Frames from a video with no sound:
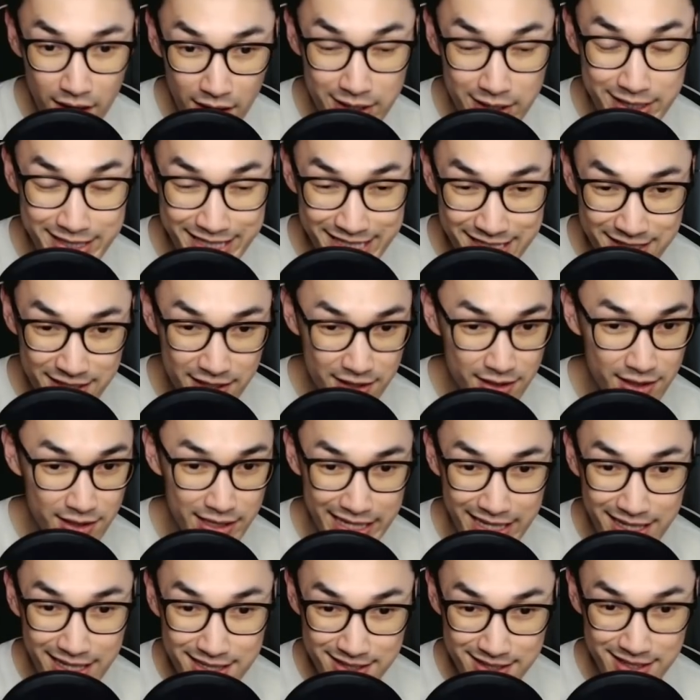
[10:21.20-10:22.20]
D tier,
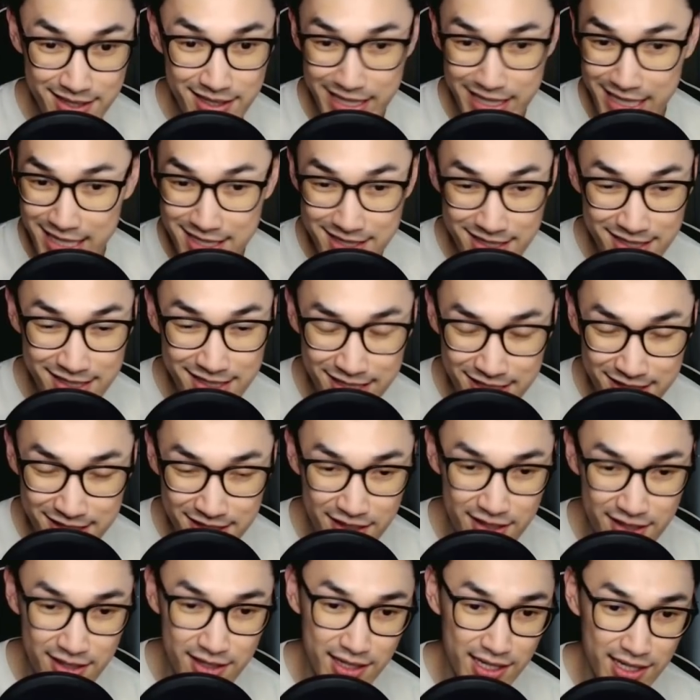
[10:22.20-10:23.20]
easy D
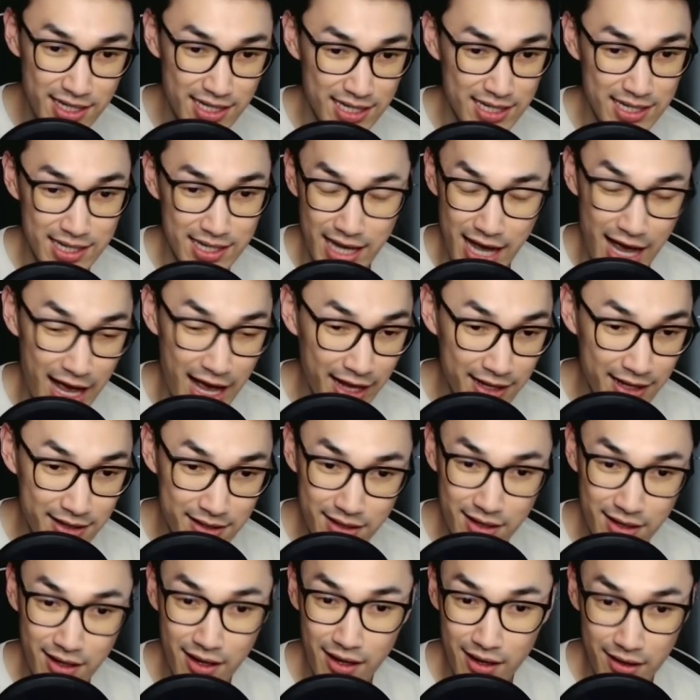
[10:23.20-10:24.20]
tier. And
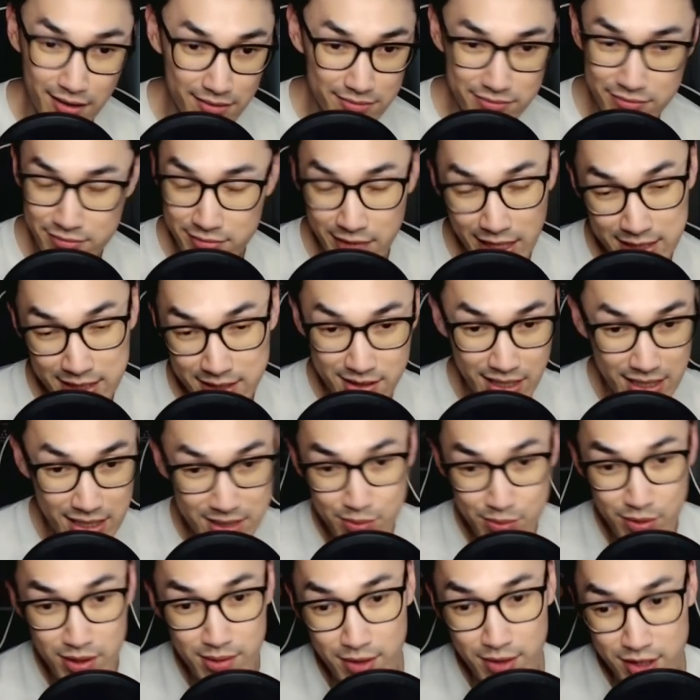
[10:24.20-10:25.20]
that's
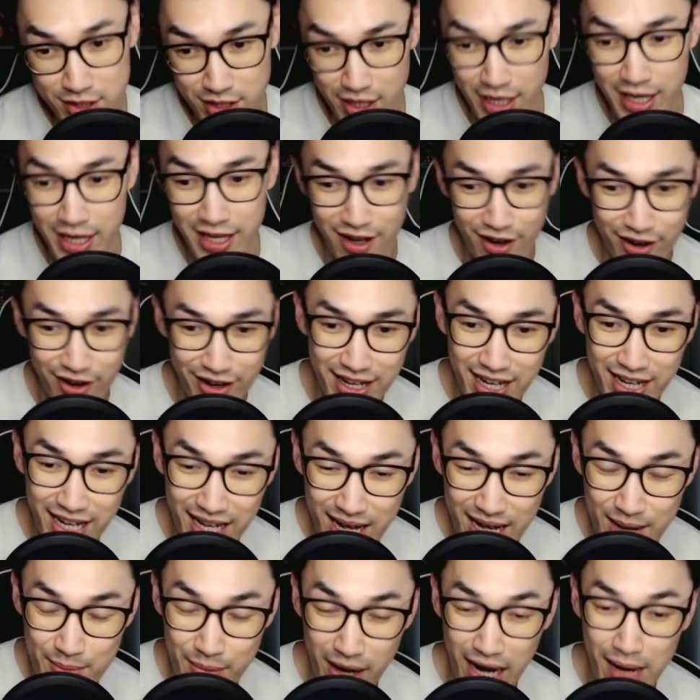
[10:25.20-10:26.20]
pretty much it, all right?
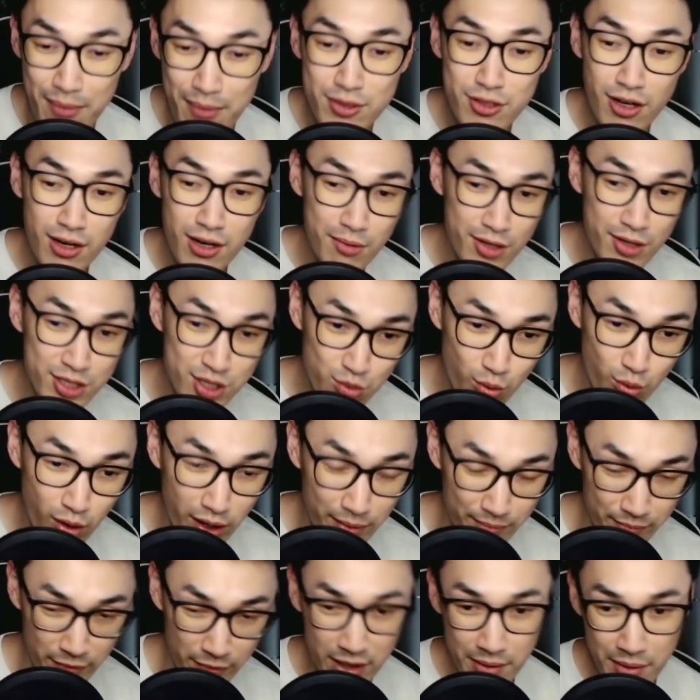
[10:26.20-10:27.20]
But I'm gonna talk about
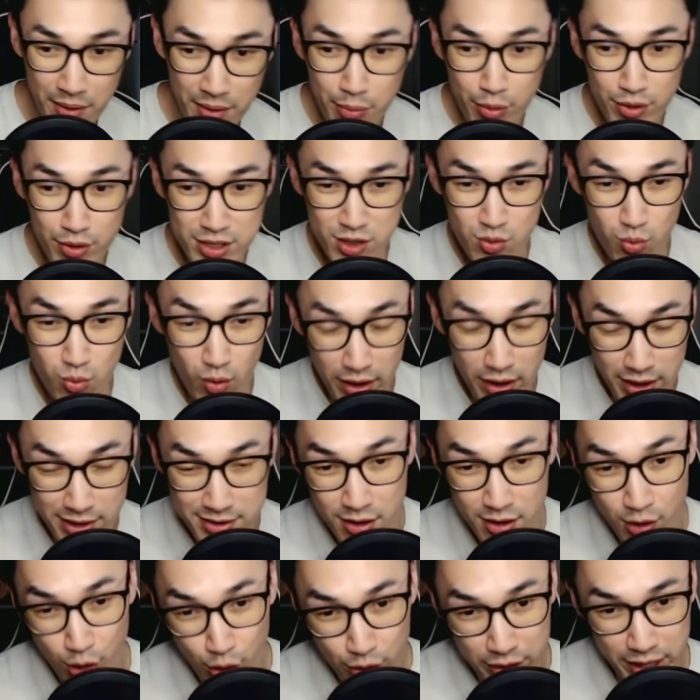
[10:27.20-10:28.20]
Swan. Like, I'm gonna put Swan as
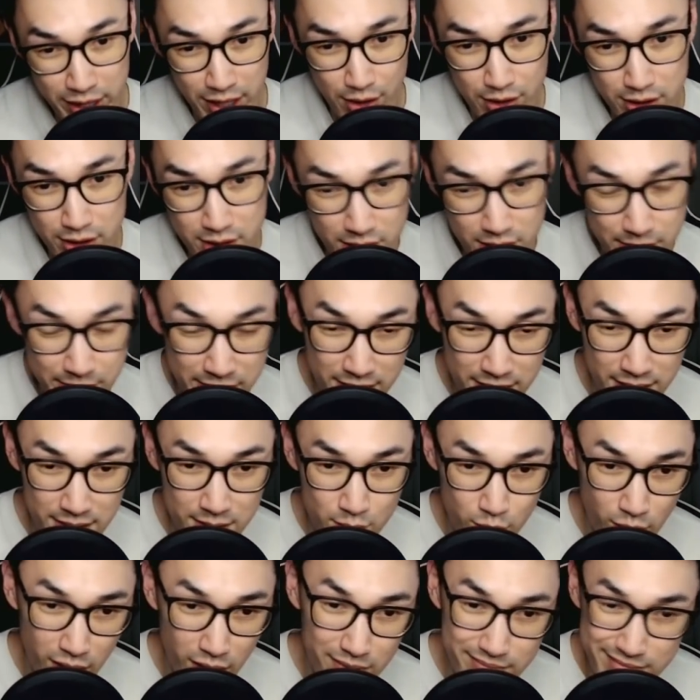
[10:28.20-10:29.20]
her own character because,
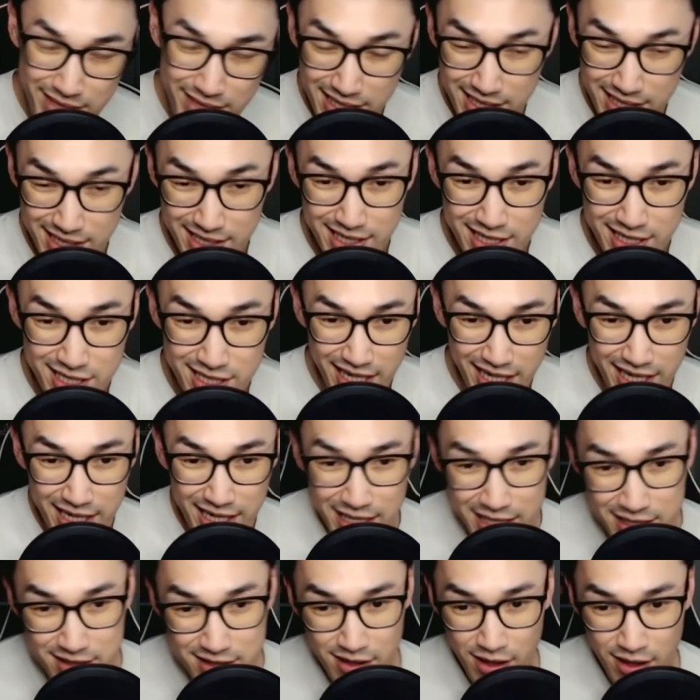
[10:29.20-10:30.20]
well, she
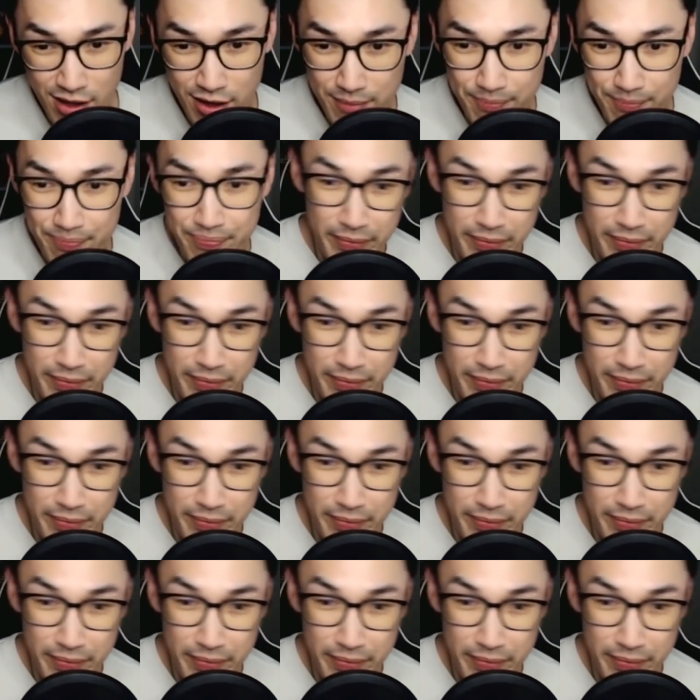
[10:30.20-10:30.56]
is, all right?